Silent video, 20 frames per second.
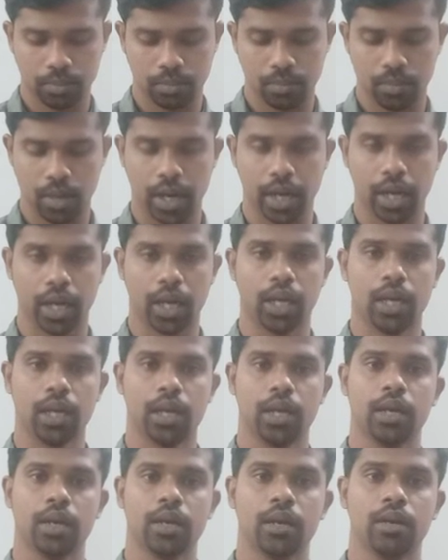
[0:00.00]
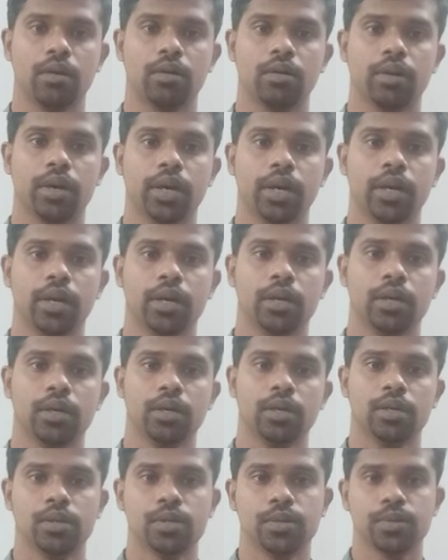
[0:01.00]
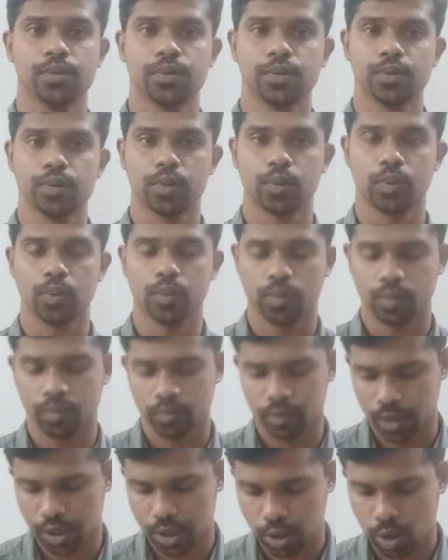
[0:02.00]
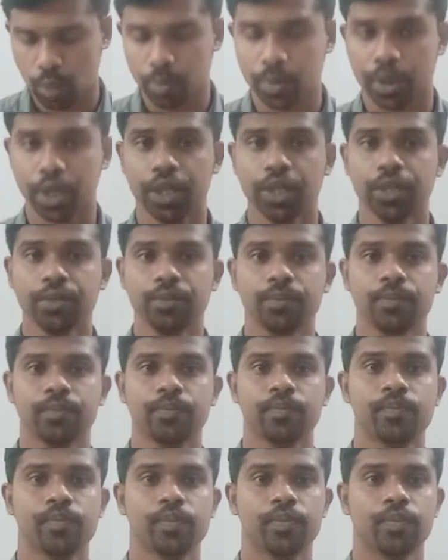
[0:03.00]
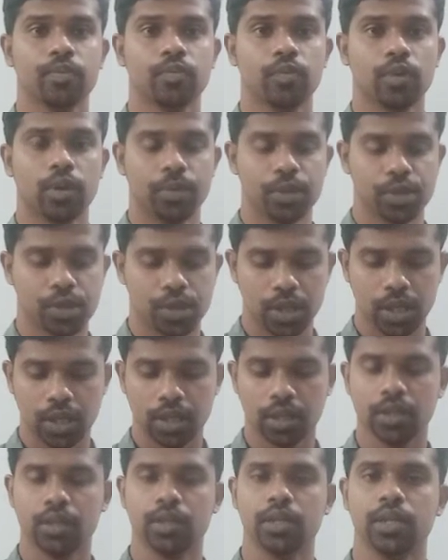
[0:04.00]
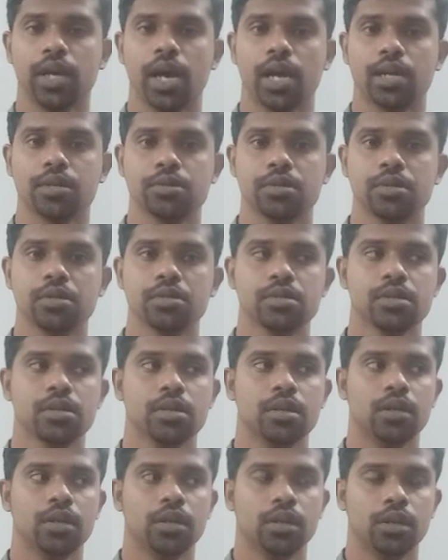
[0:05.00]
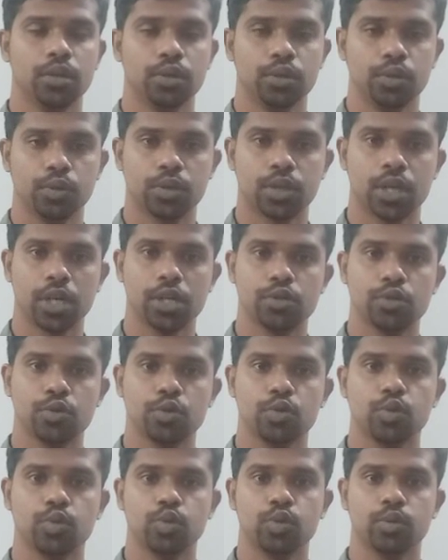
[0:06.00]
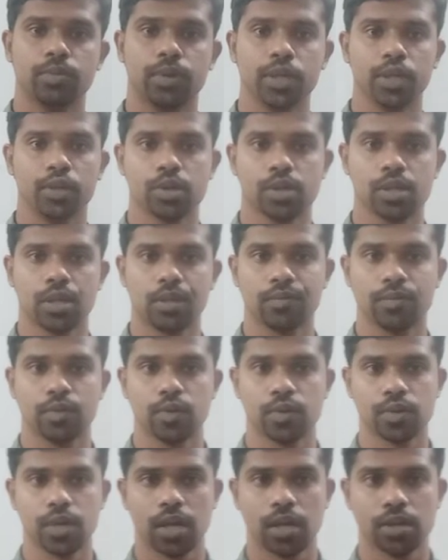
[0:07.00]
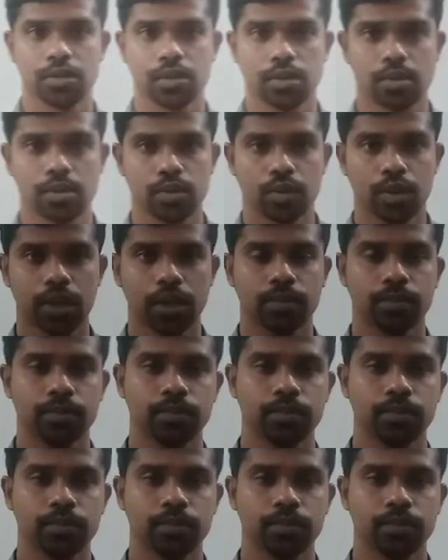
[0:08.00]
mine. Okay, so we stop here. We will be seeing the answers. You try to do by yourself those answers. Okay.